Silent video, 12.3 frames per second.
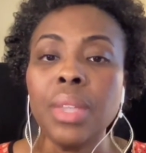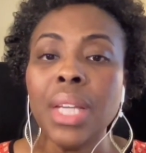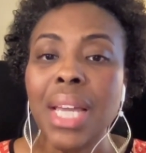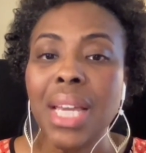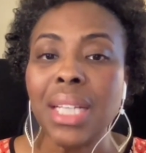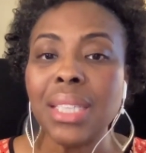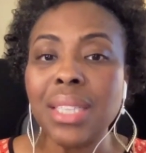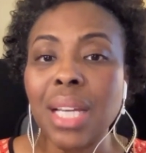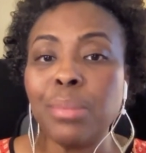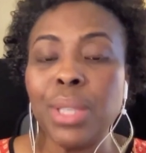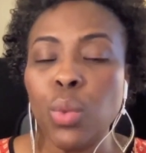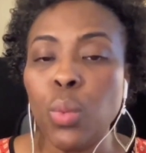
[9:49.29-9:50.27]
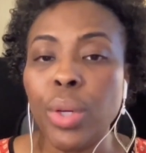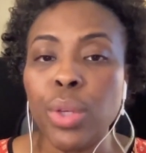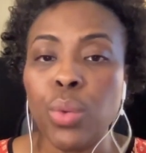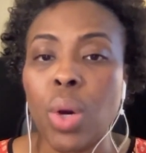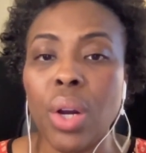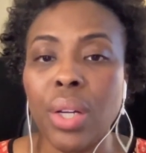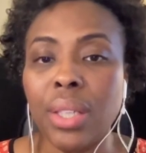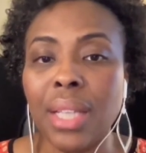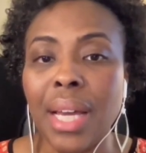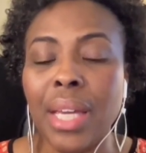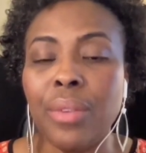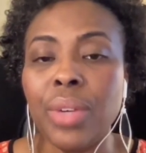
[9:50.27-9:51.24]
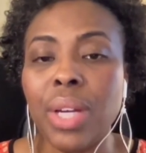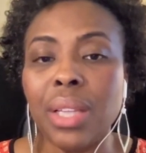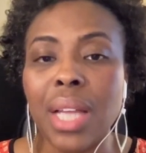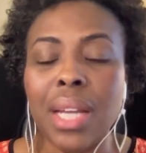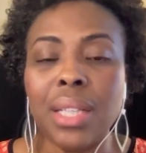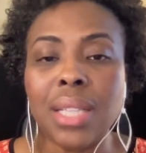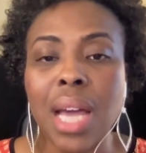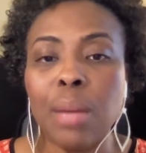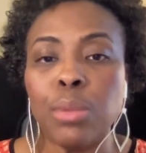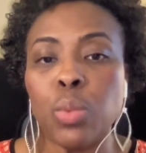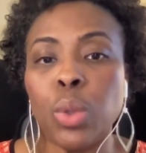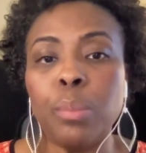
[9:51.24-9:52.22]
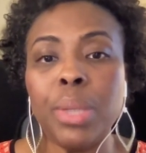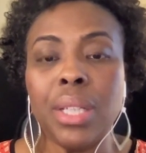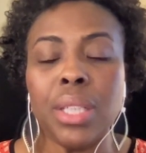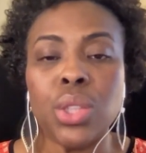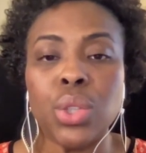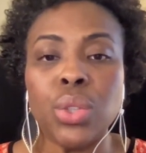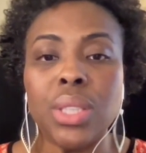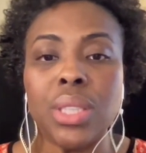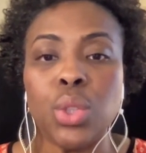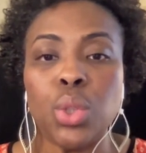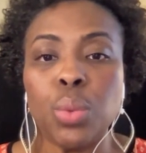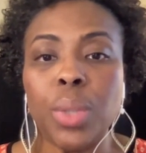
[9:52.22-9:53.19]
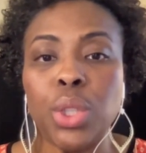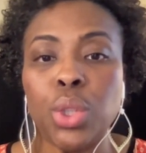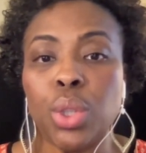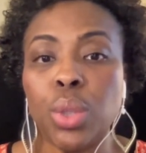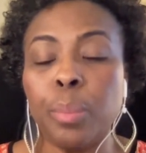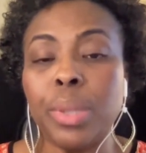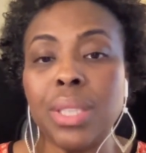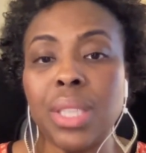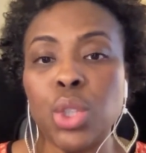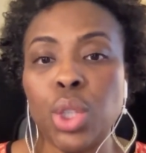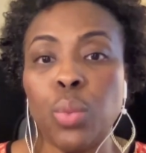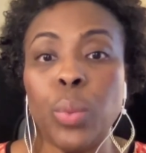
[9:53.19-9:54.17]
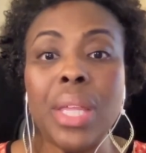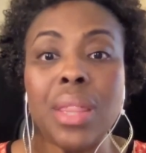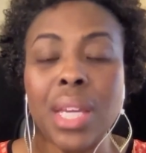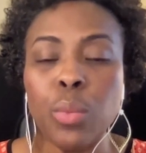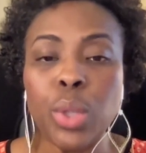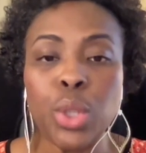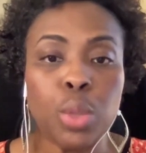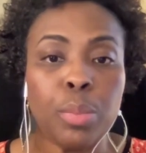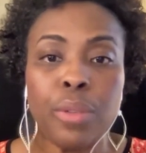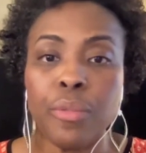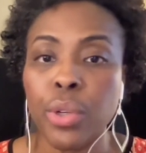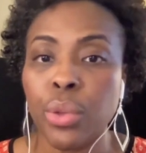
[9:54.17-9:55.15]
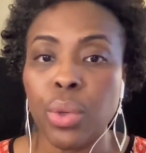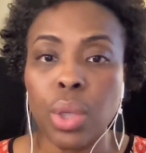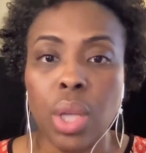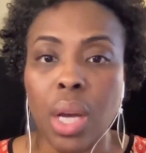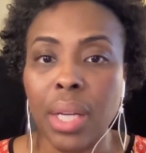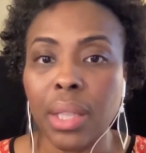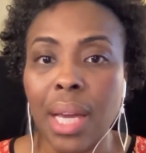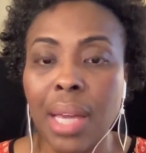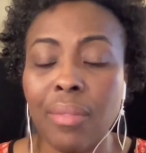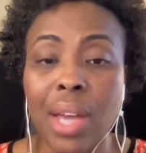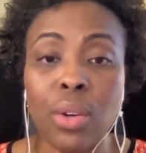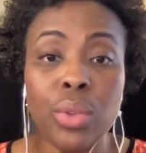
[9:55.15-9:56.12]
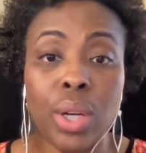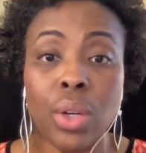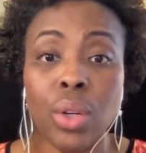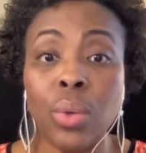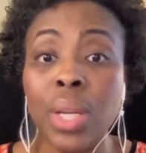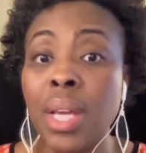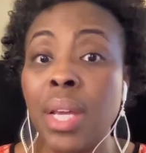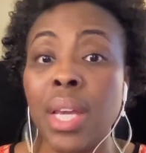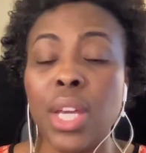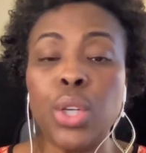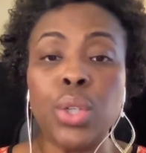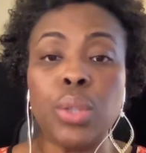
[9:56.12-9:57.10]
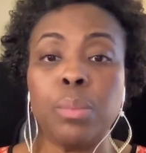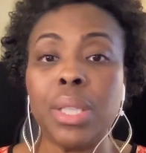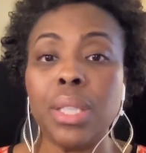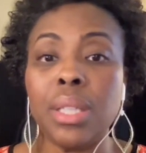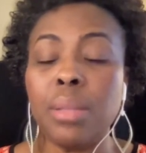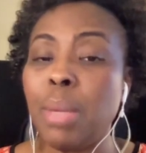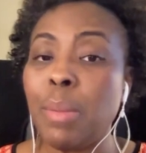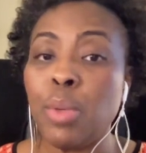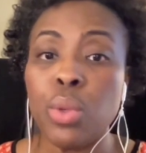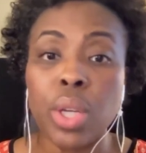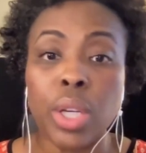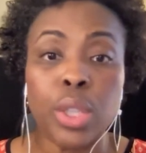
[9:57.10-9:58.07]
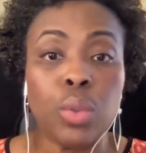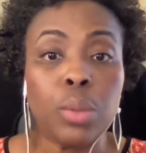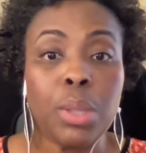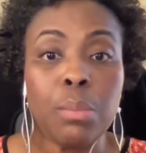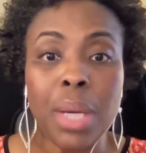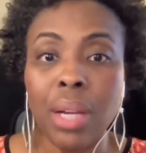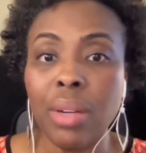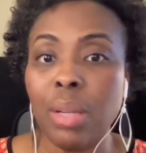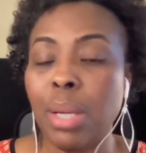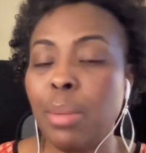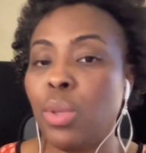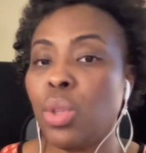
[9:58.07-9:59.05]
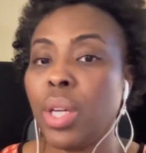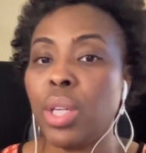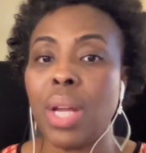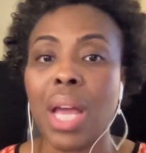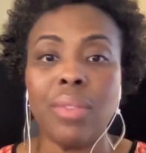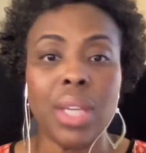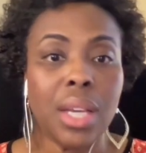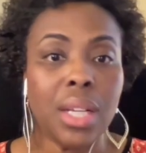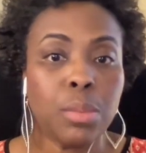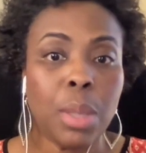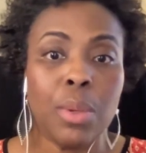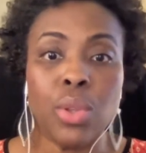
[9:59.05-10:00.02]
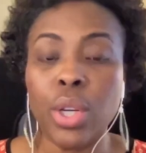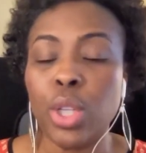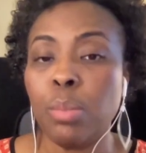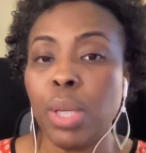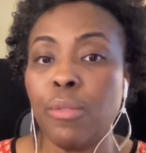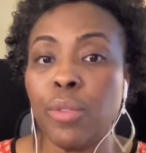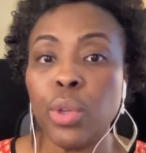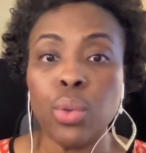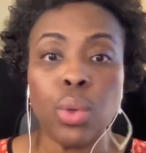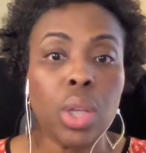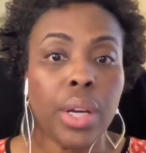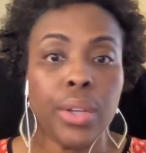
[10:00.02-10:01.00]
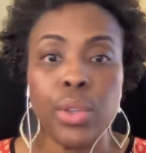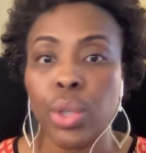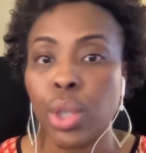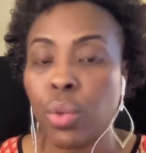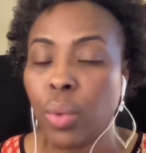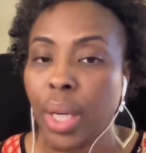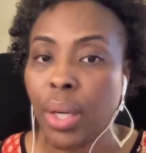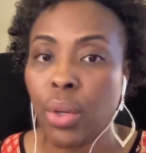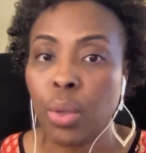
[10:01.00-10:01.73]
accepting where you are in life. A lot of times we'll be in a certain situation or position and we think we should be further along in life. I don't know It could be maybe you thought you would be married, maybe you thought you'd have kids, maybe you thought you'd be further along in your career, or